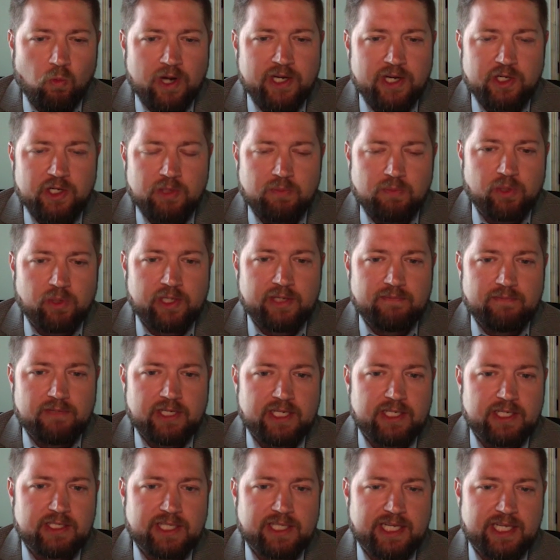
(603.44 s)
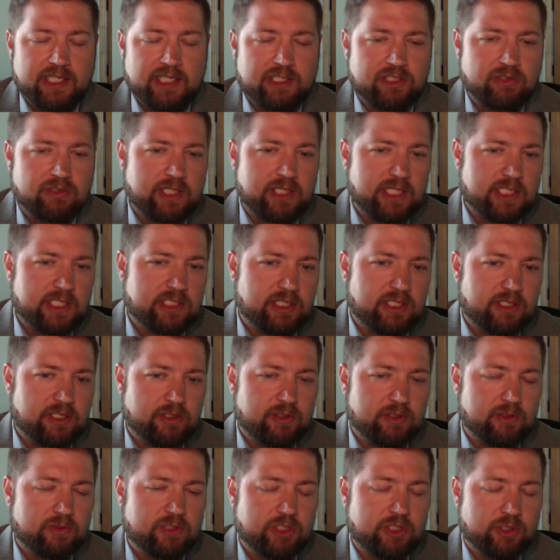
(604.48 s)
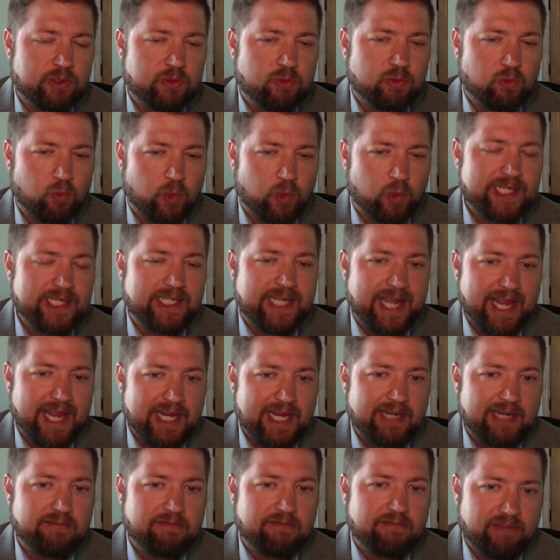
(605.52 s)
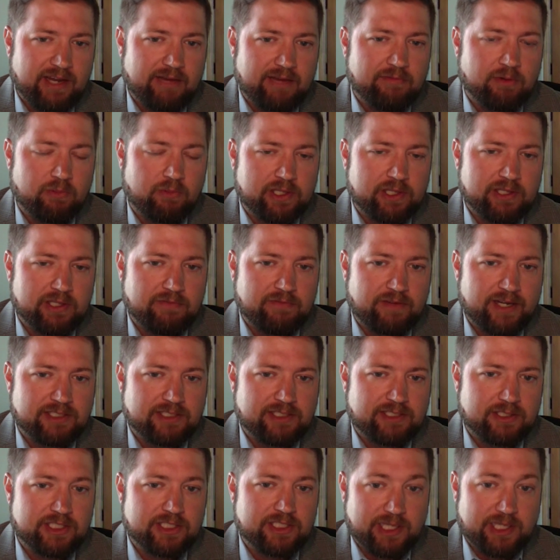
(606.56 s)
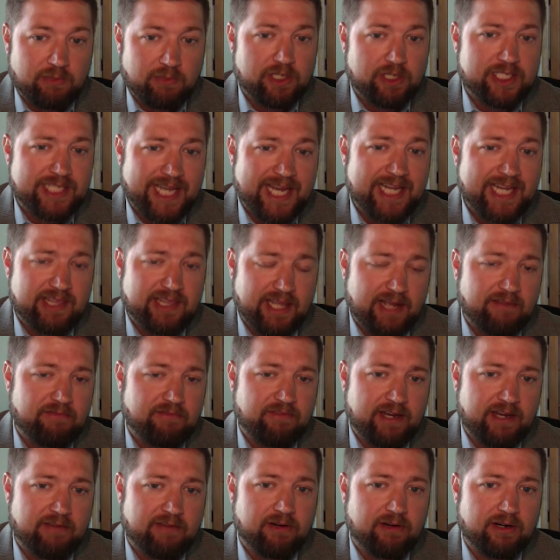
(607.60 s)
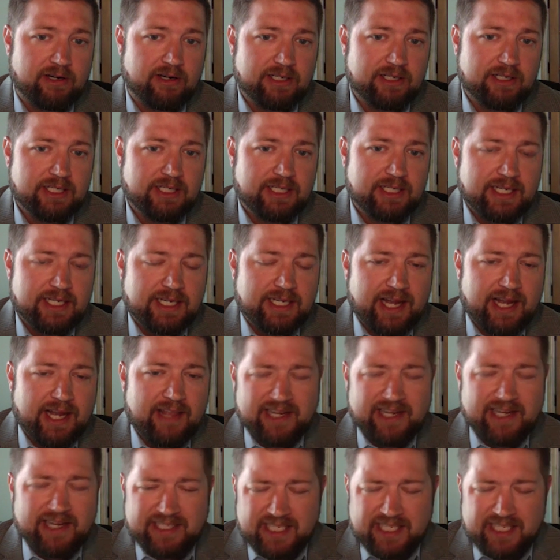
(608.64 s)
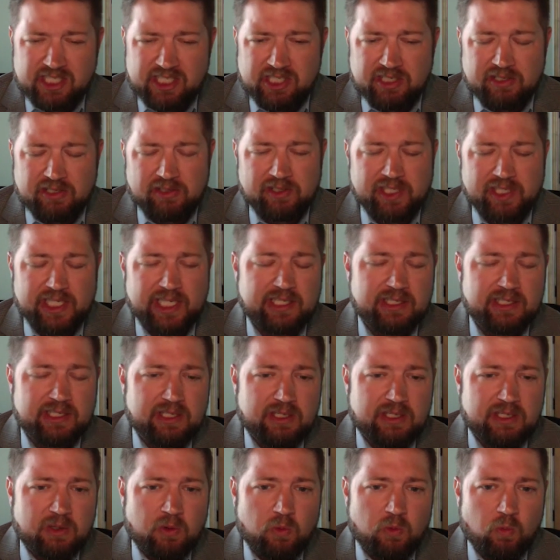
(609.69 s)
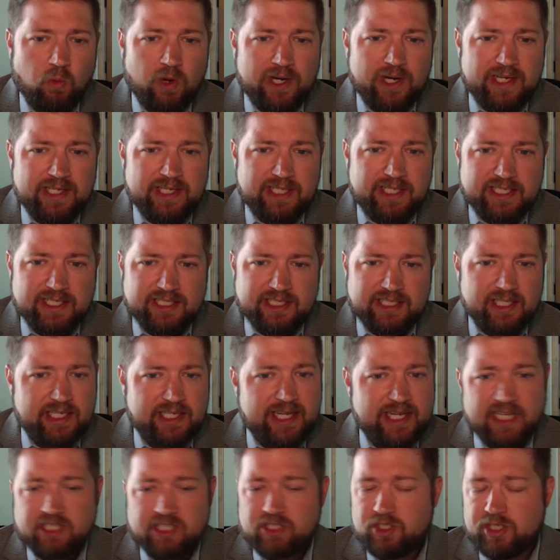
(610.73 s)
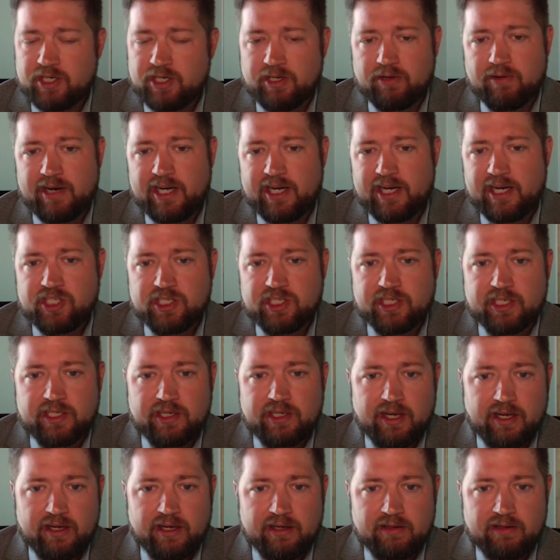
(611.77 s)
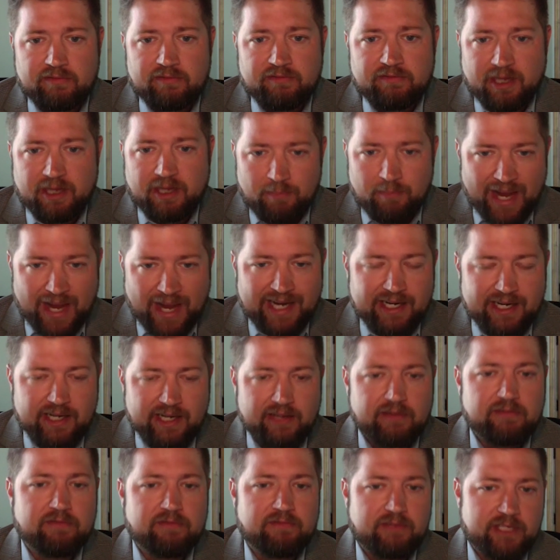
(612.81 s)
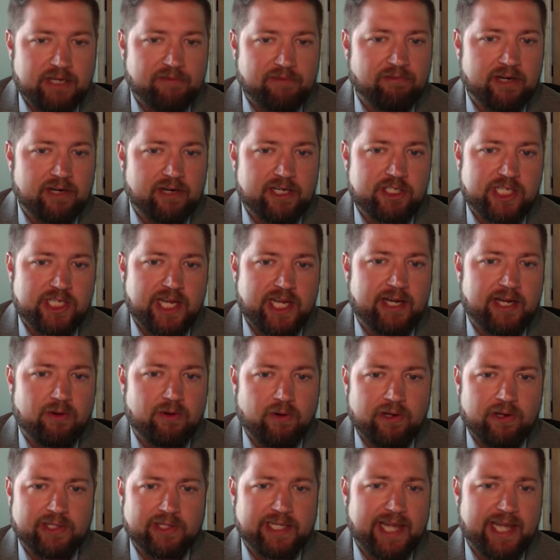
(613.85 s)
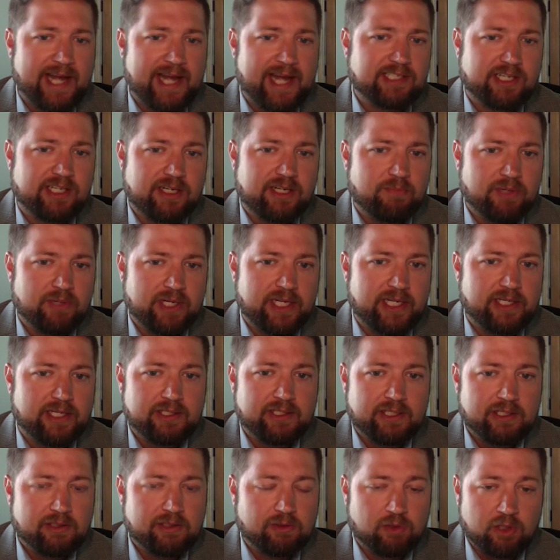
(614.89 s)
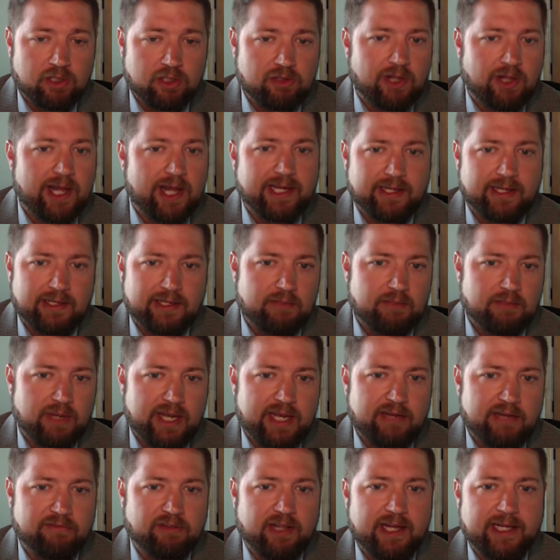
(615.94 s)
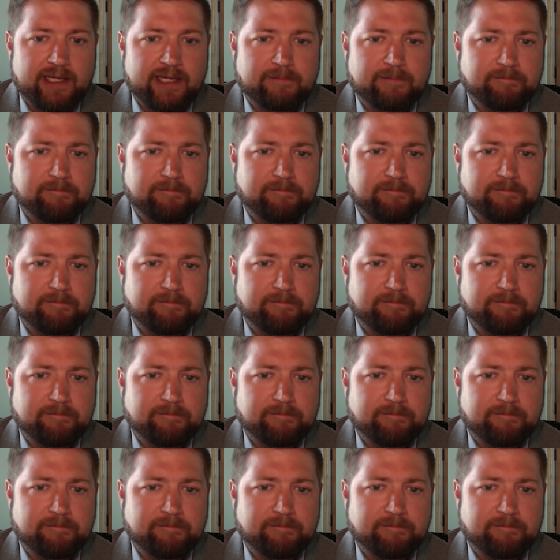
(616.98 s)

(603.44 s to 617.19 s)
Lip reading: do you believe the industry needs to do to regain favor with investors and retain that favor? And then additionally, what does the next generation of competitive, differentiated oil and gas company look like and behave like?